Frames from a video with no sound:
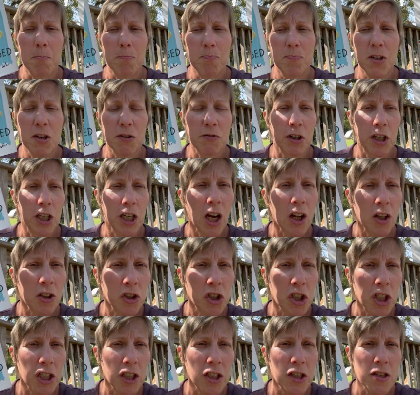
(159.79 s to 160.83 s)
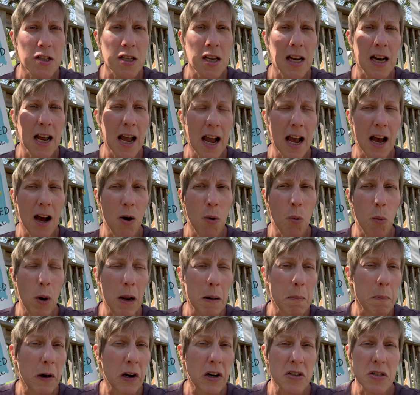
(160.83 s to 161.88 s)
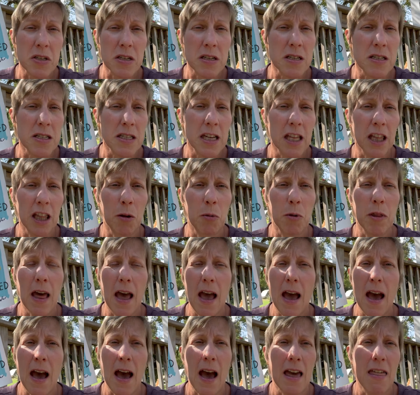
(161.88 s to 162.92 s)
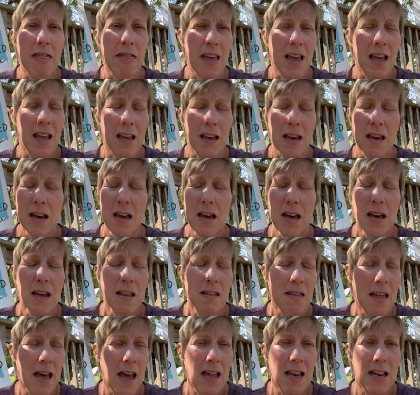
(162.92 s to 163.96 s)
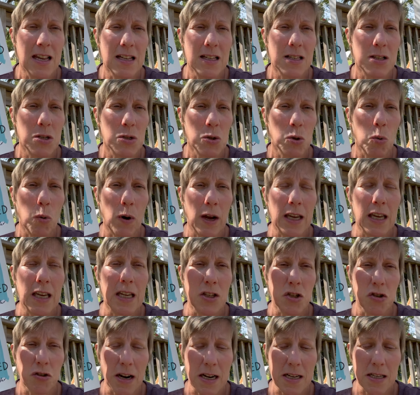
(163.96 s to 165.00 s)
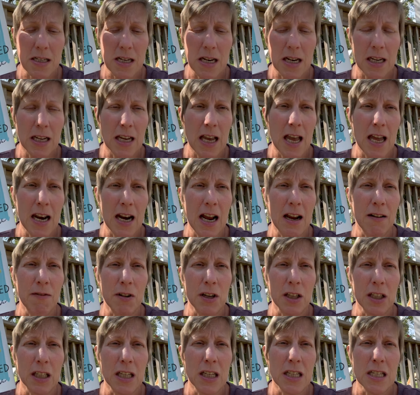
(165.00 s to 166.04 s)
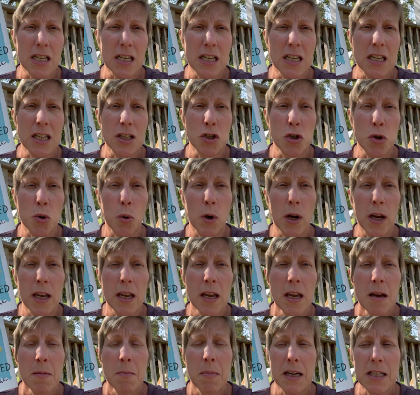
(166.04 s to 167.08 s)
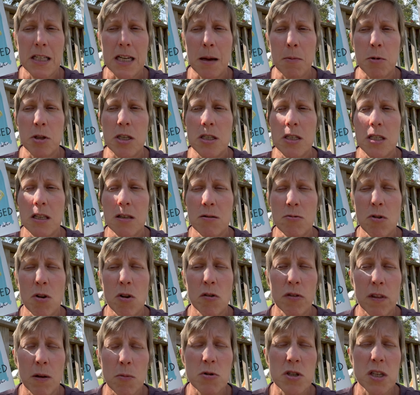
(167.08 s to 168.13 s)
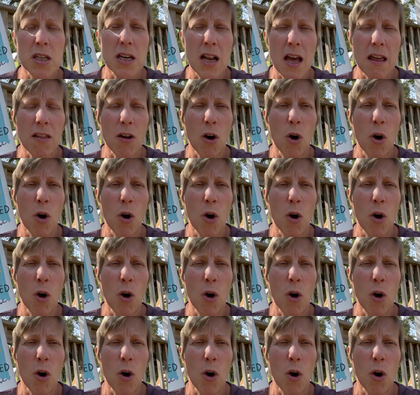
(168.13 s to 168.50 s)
different cultures and how one person is dealing with that, I think that is quite interesting. And I really did enjoy my time with this. There was another